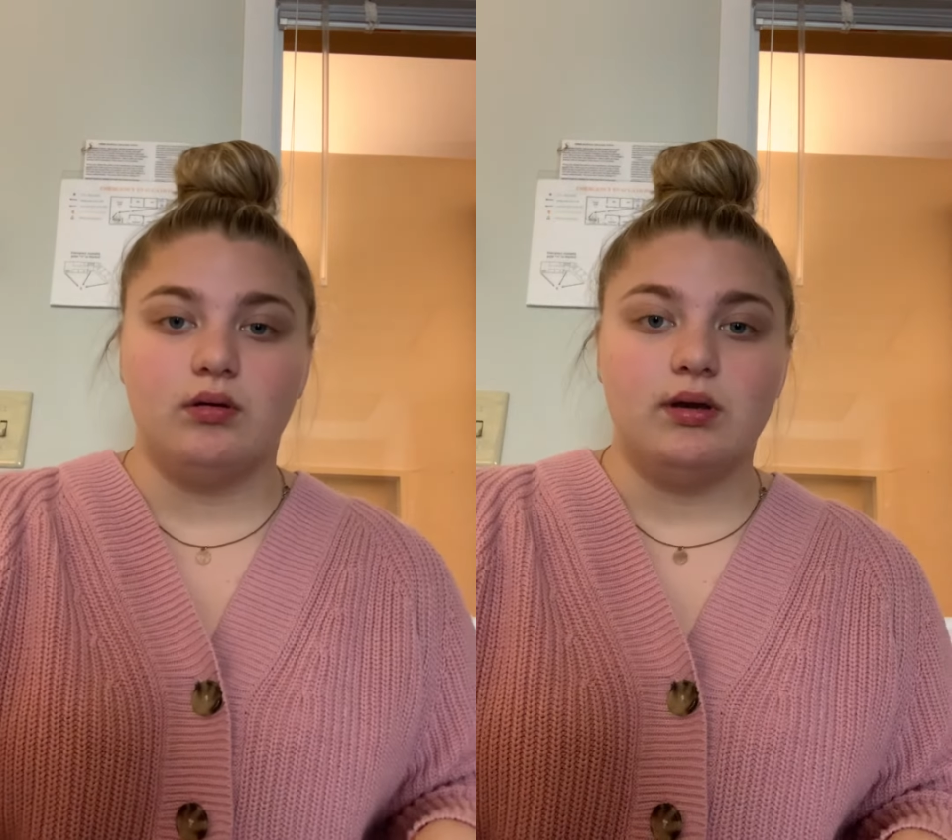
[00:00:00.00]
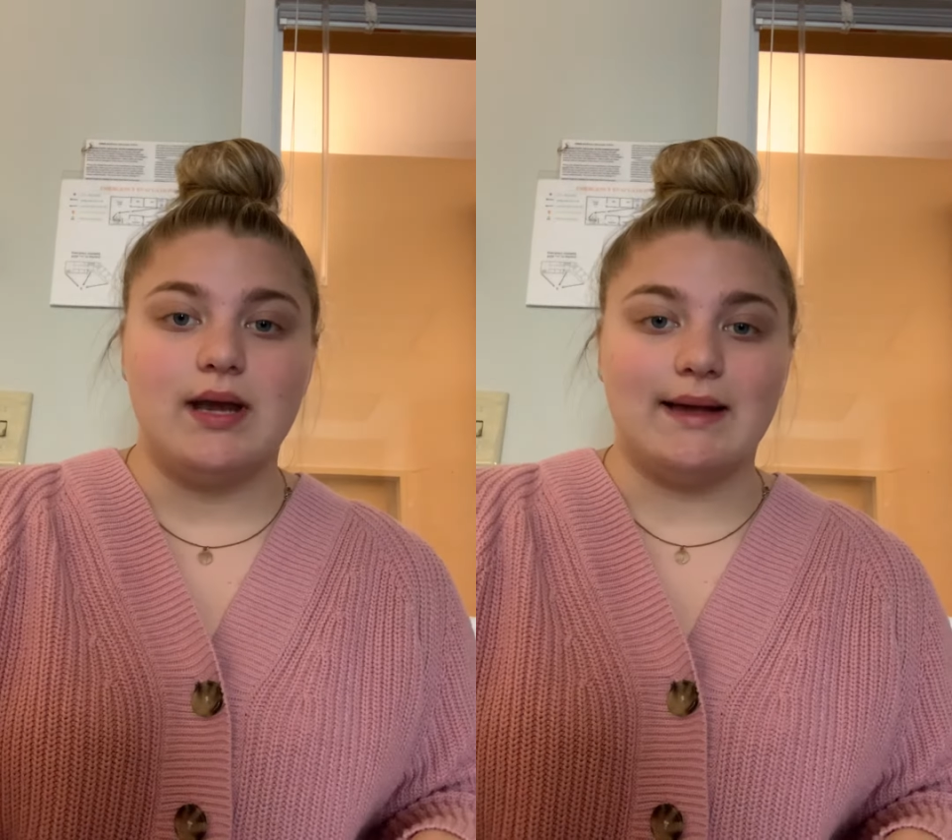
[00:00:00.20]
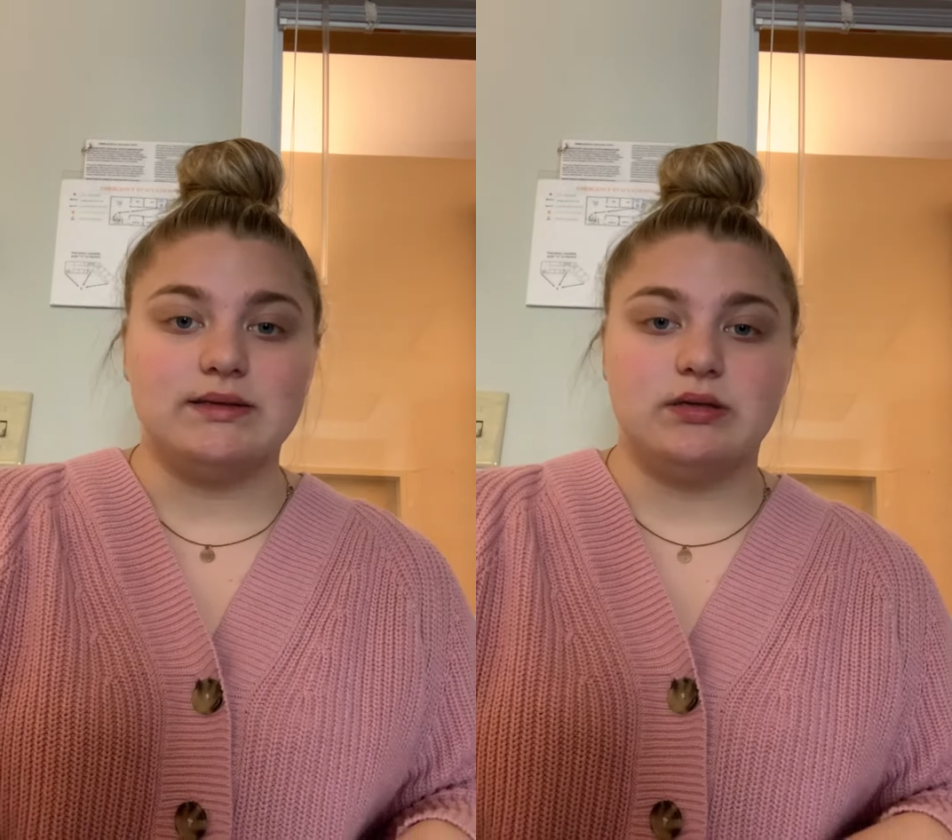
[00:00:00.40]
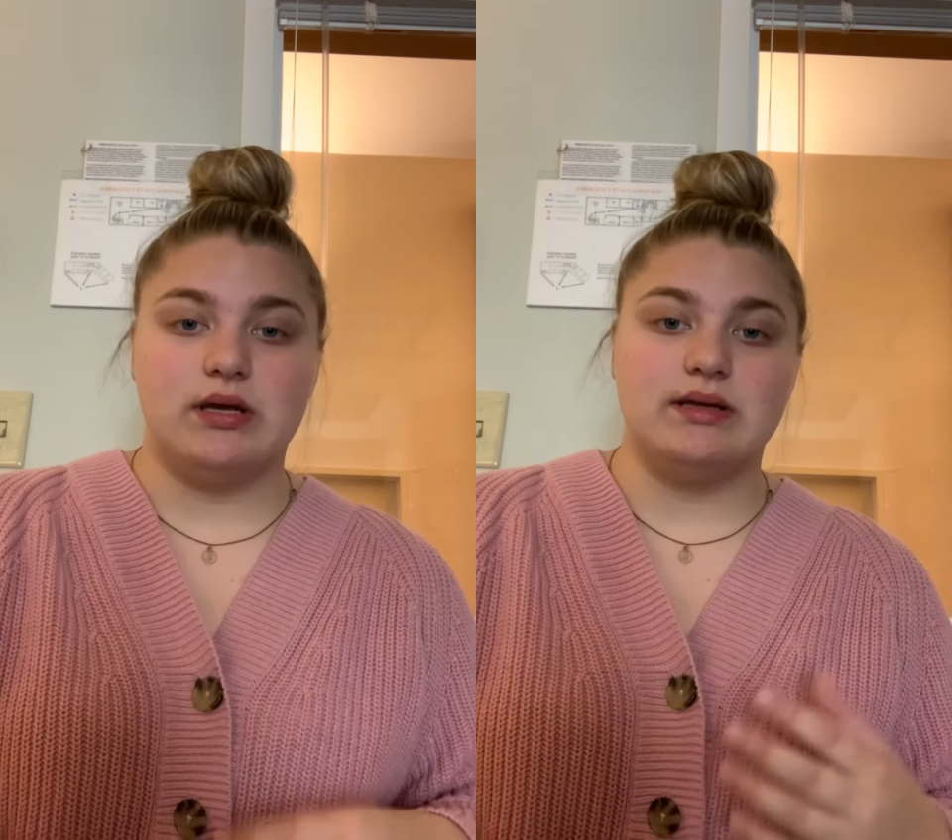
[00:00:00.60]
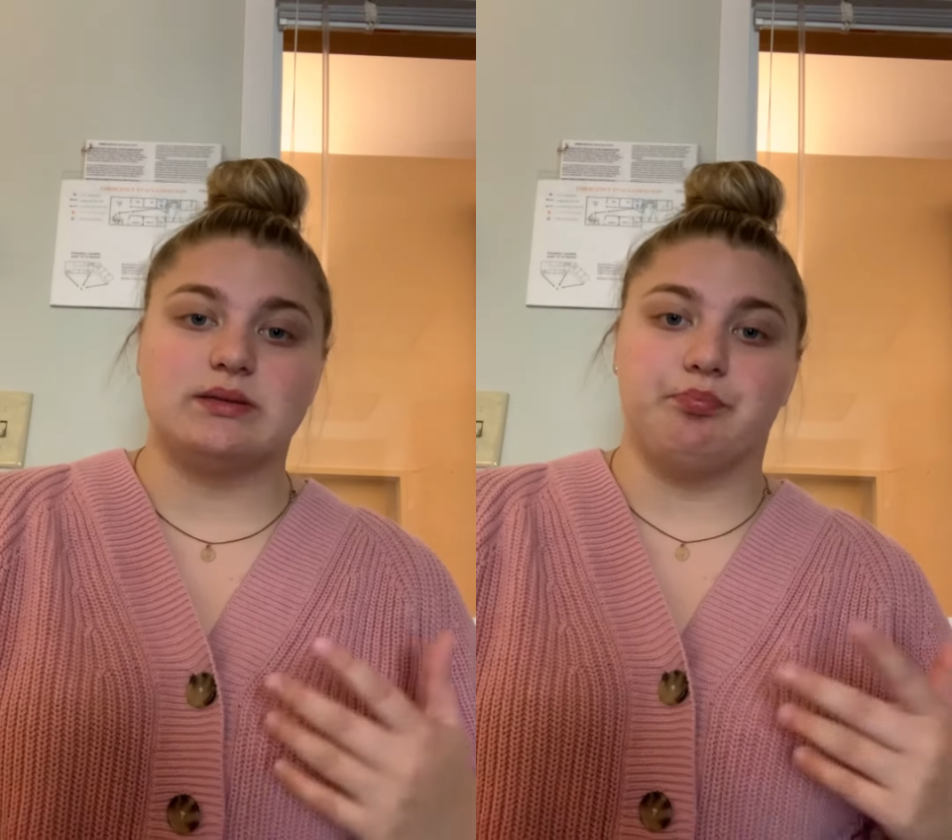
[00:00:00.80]
Next
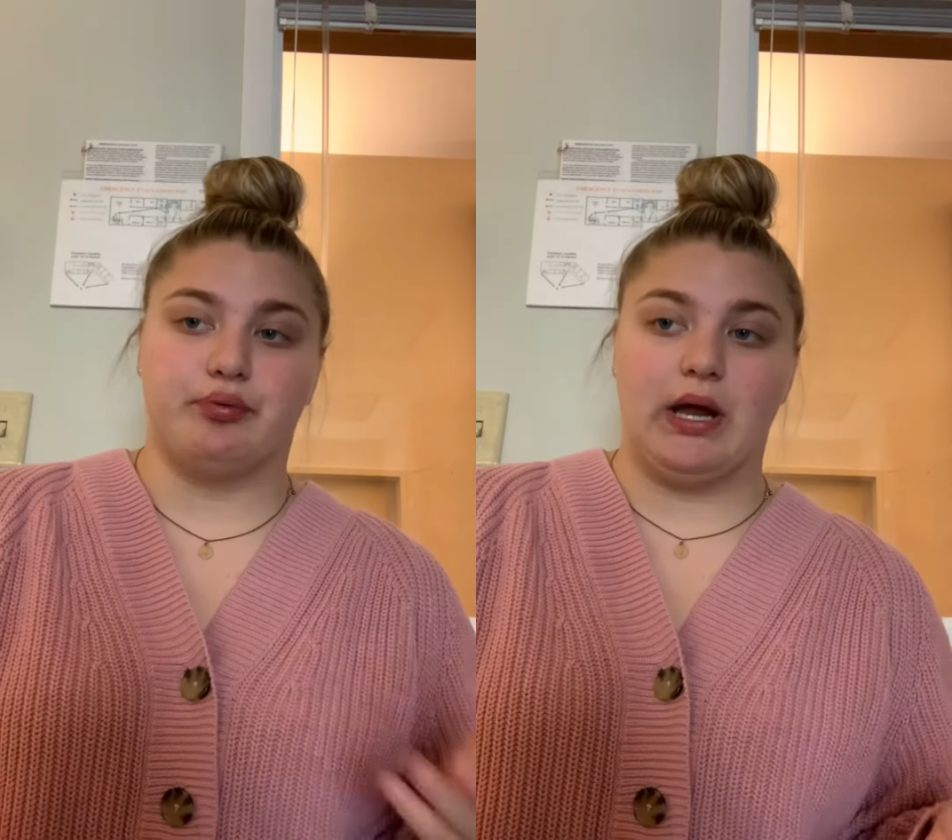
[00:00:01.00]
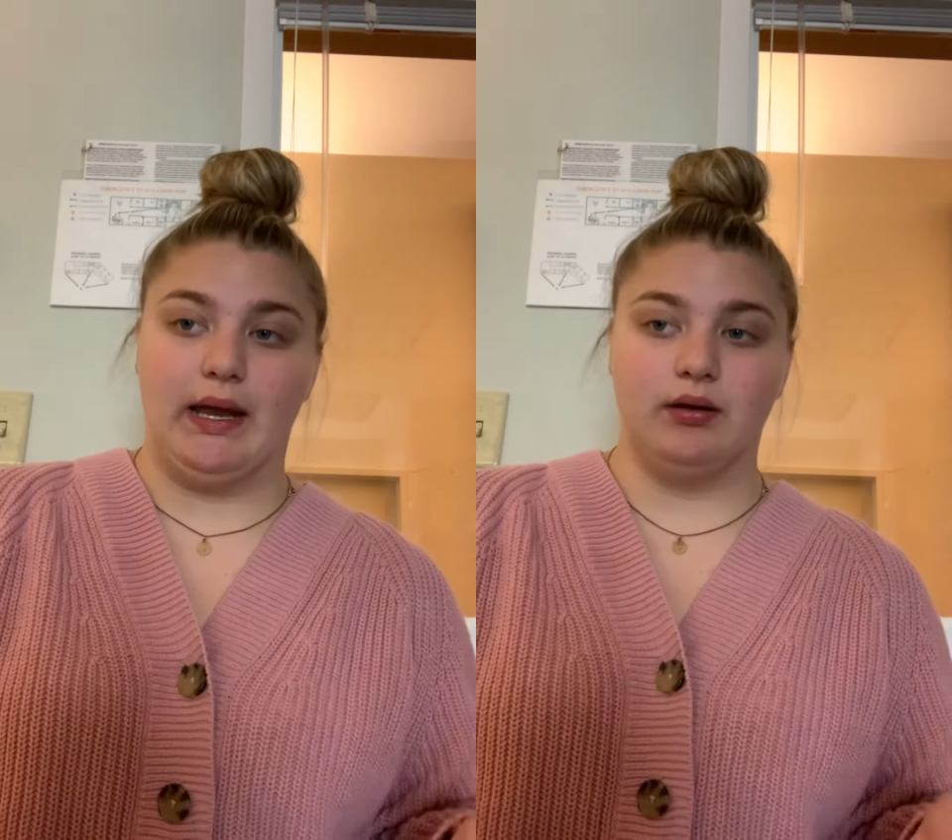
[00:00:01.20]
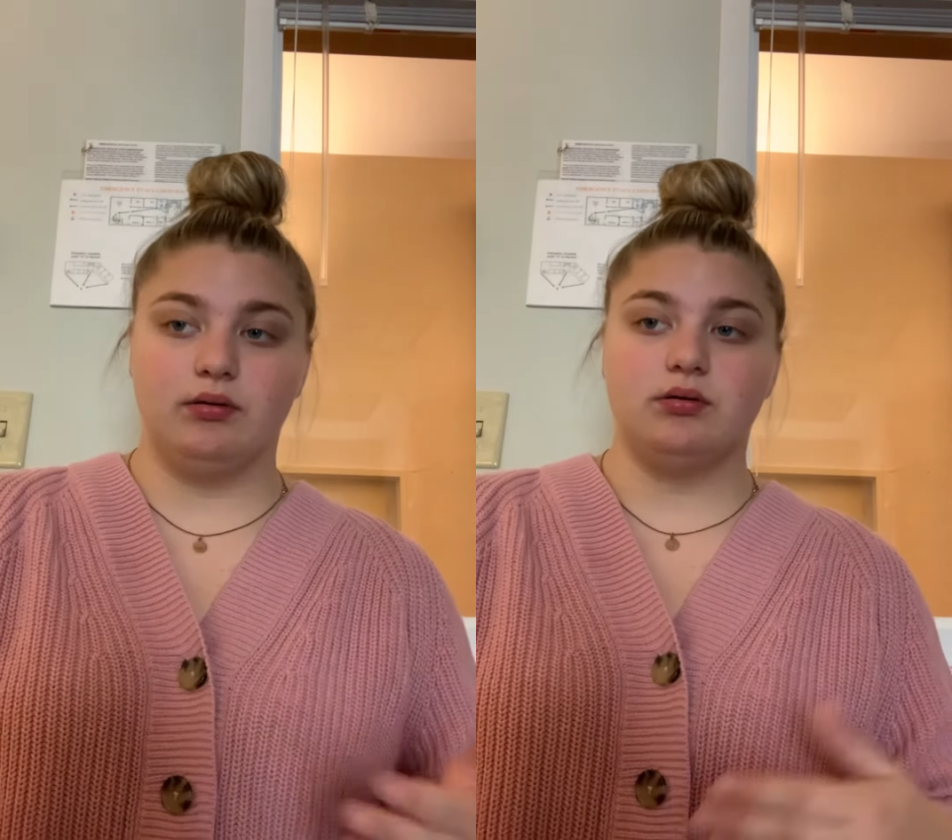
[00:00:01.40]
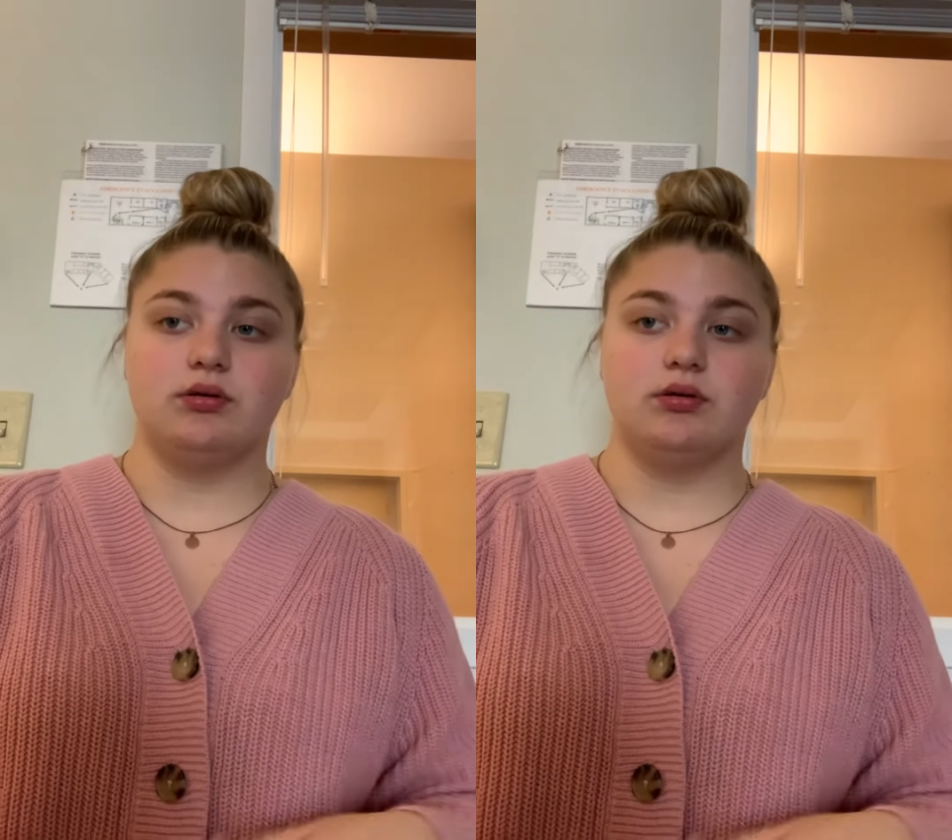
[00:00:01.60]
is bread.